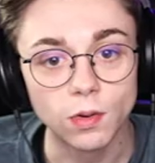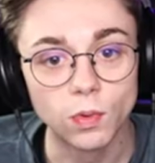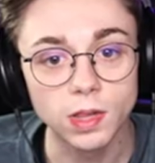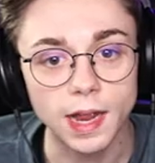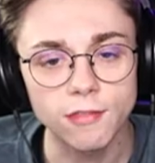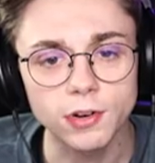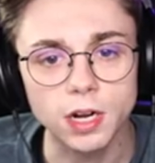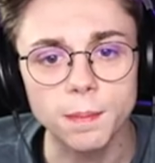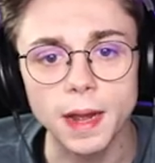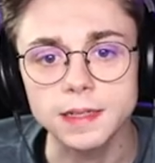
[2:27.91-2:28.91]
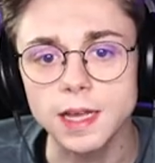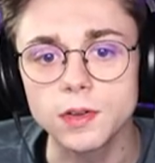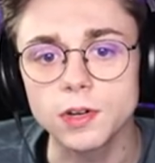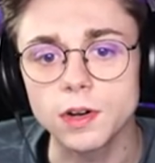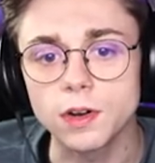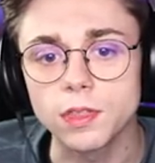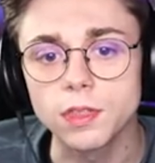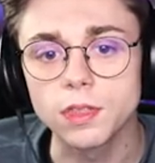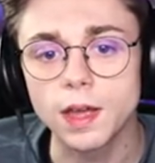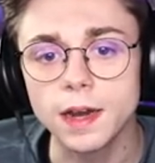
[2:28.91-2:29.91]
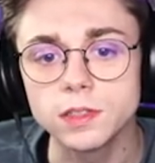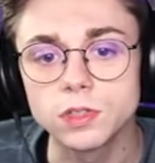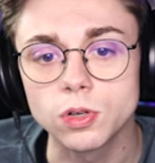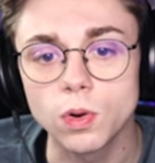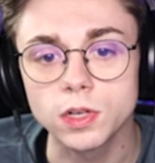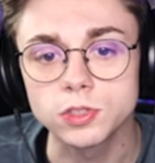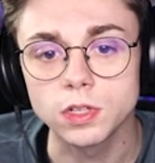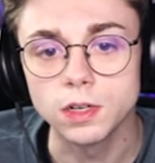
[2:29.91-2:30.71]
Will it ever come back down to Earth? That is the question.